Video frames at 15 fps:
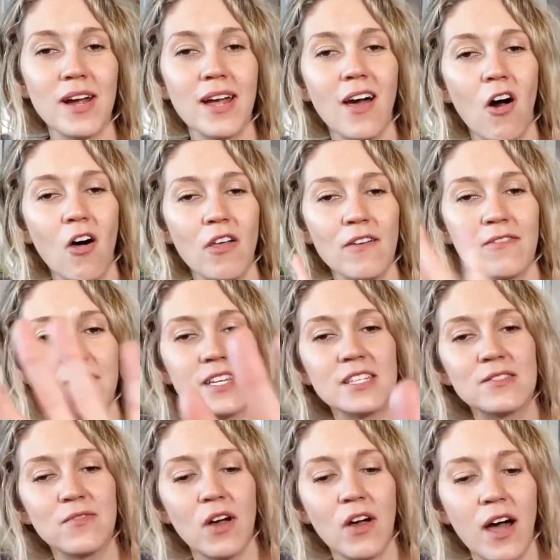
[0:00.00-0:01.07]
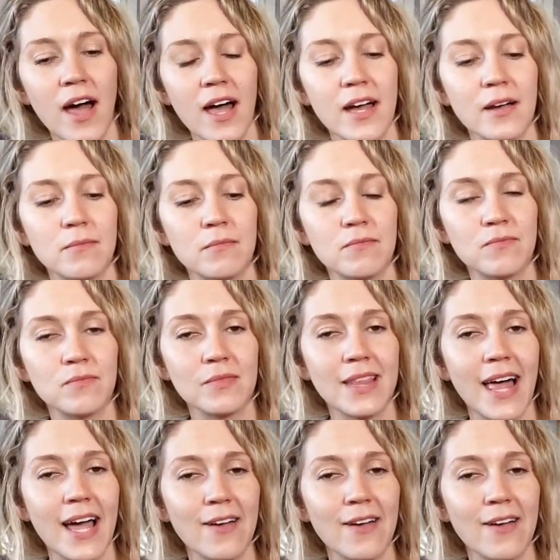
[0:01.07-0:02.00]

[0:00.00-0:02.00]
all of these live